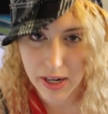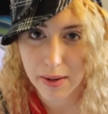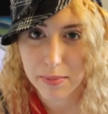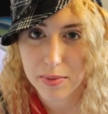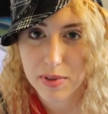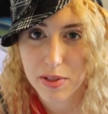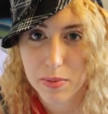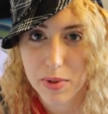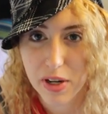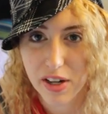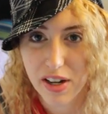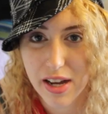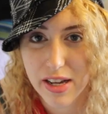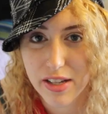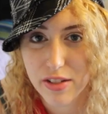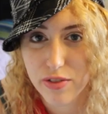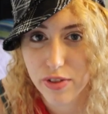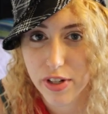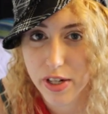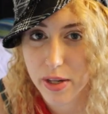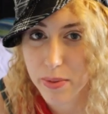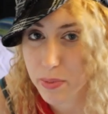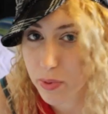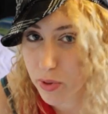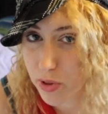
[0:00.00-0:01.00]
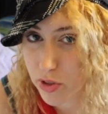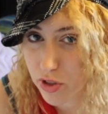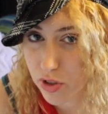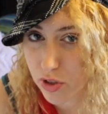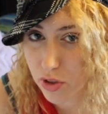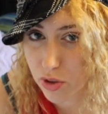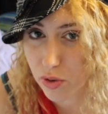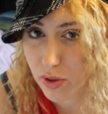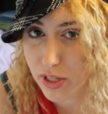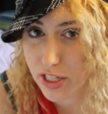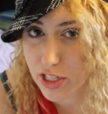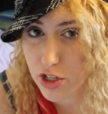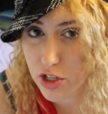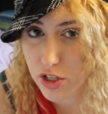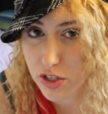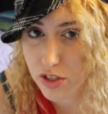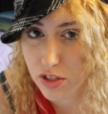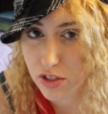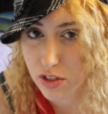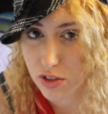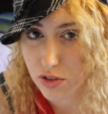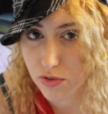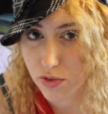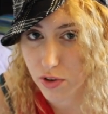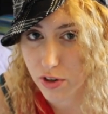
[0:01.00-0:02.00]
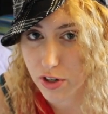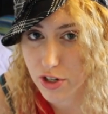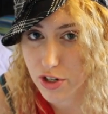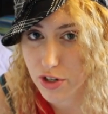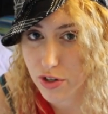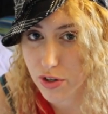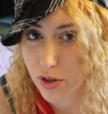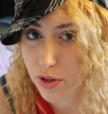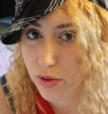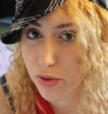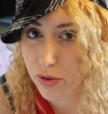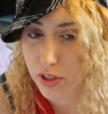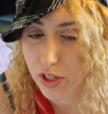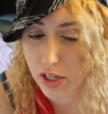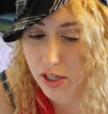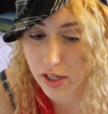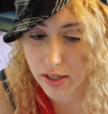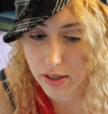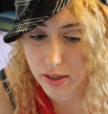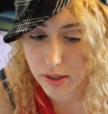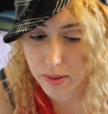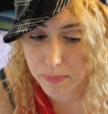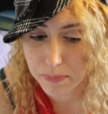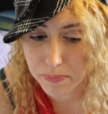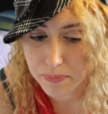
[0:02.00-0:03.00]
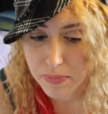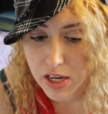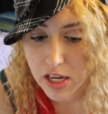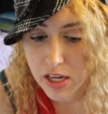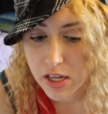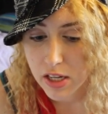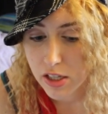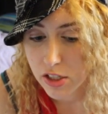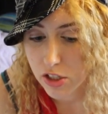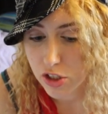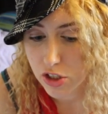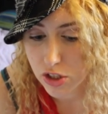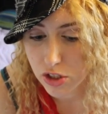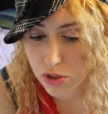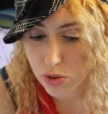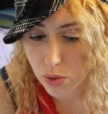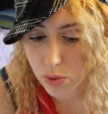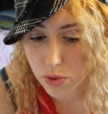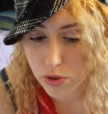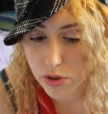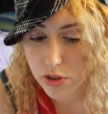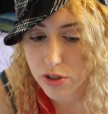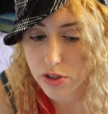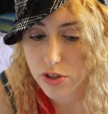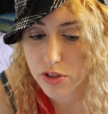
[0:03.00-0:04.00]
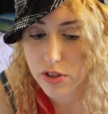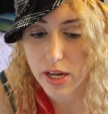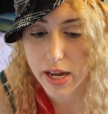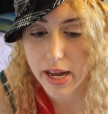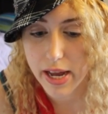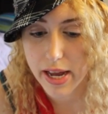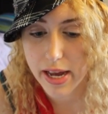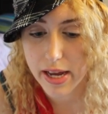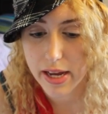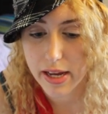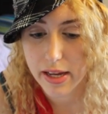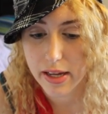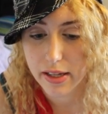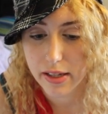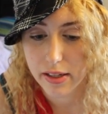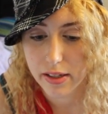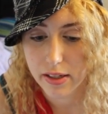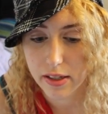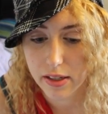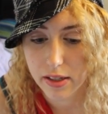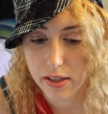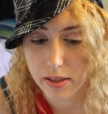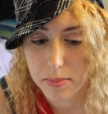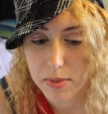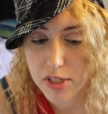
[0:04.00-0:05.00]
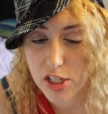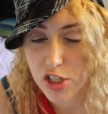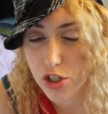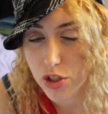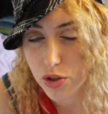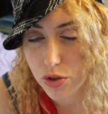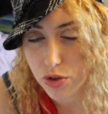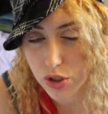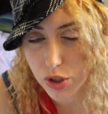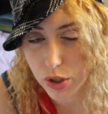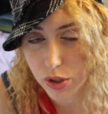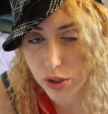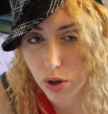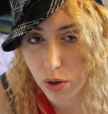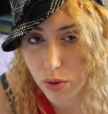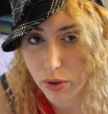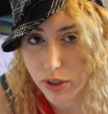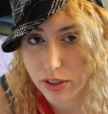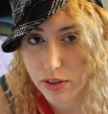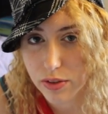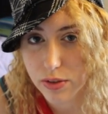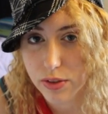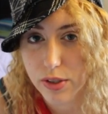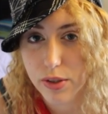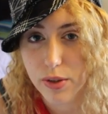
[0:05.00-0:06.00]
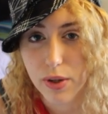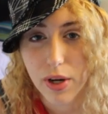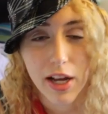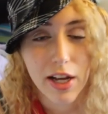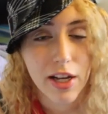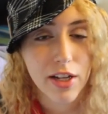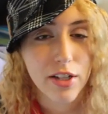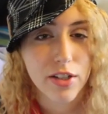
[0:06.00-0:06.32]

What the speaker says: times because I'll ask very personal questions as far as your own disorders and issues you're going through.